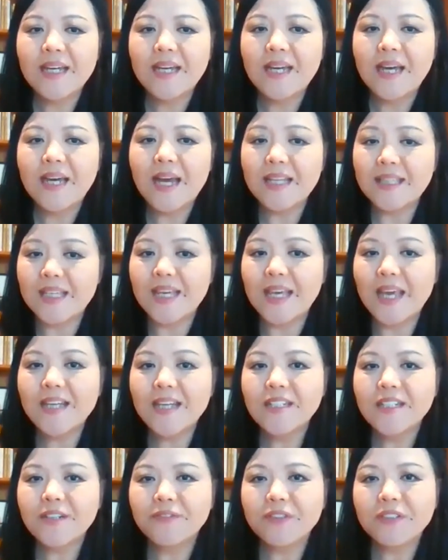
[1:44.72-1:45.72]
At the
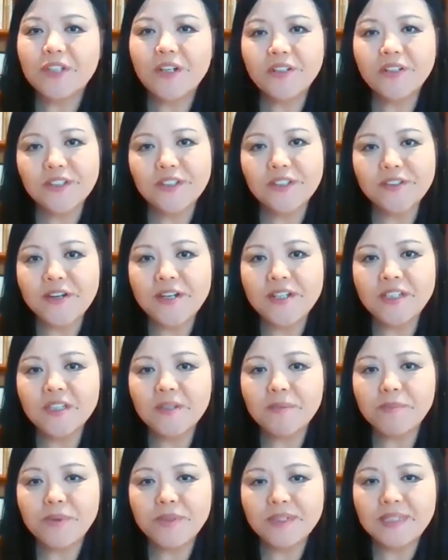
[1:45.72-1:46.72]
end of Dr. Ren's
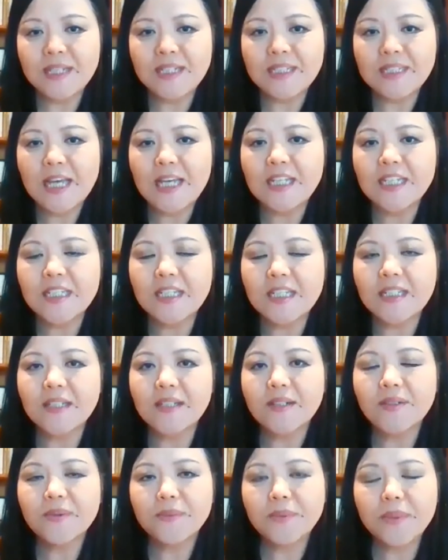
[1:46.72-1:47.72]

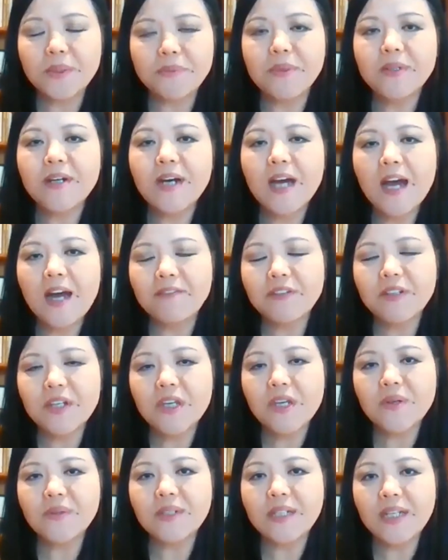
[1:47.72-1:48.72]
presentation, we will have a
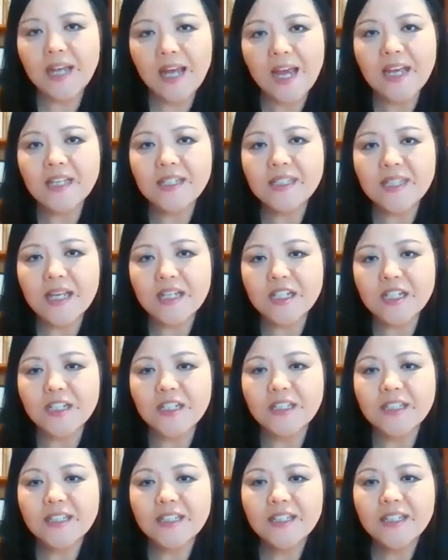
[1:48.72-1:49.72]
Q&A
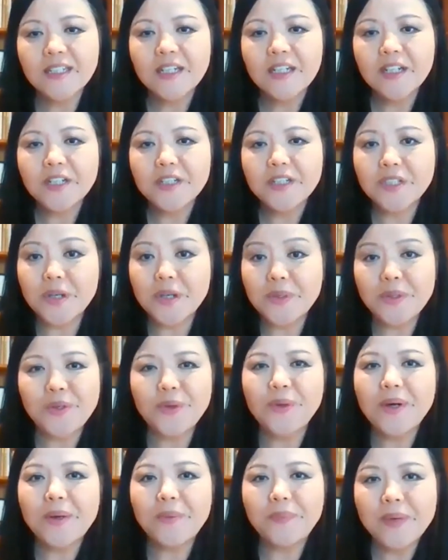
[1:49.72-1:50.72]
session. So you
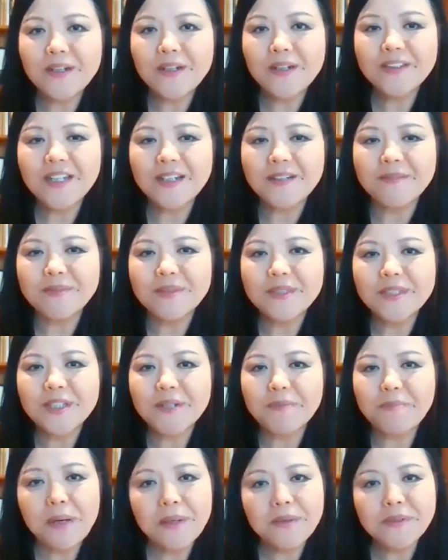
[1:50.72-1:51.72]
are welcome to
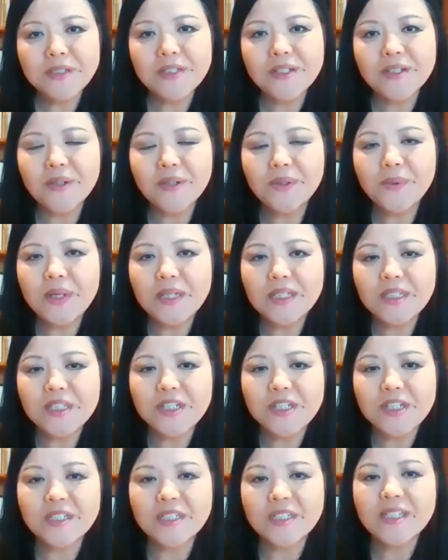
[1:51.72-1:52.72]
post your
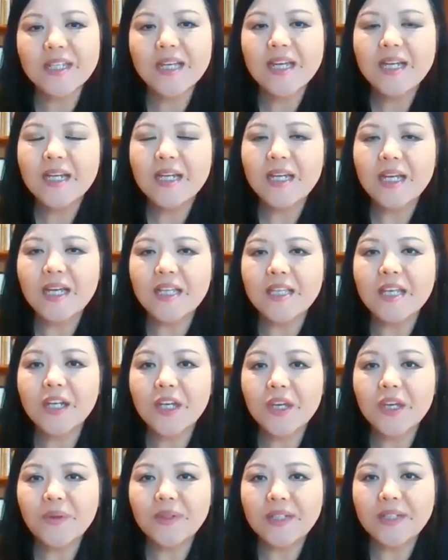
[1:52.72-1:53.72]
questions in the
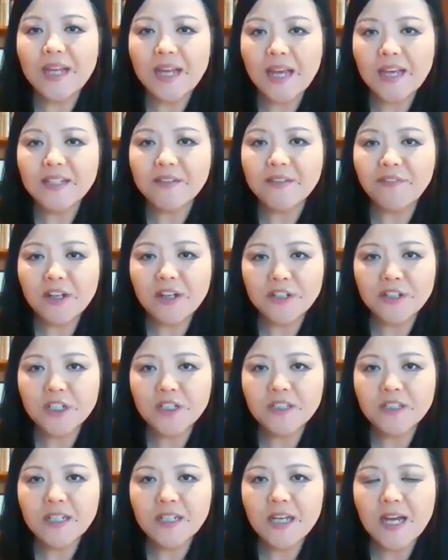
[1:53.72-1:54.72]
Q&A
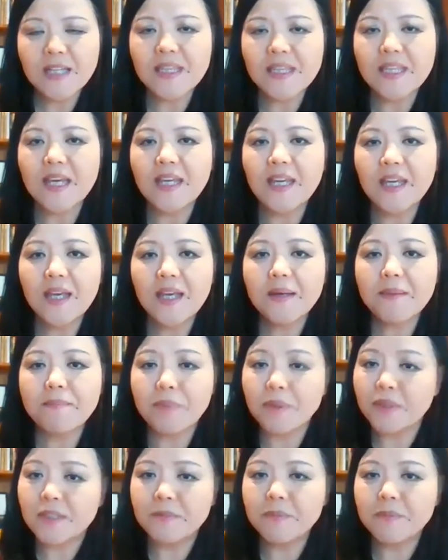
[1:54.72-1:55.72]
function at the
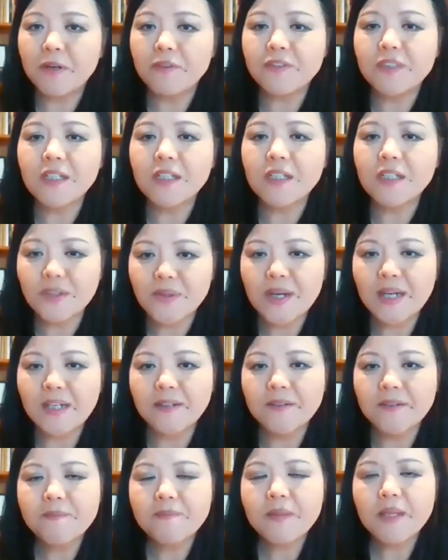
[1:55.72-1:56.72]
bottom of the
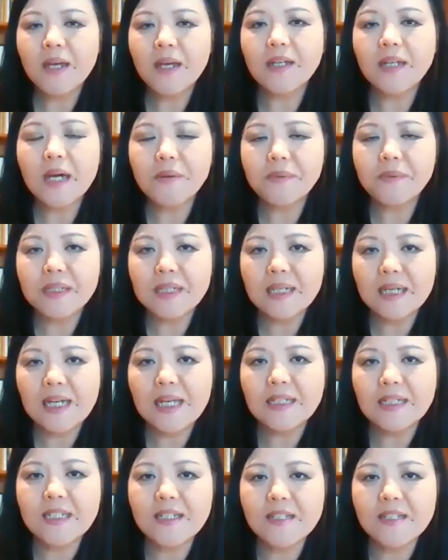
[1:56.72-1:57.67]
screen, and I will collect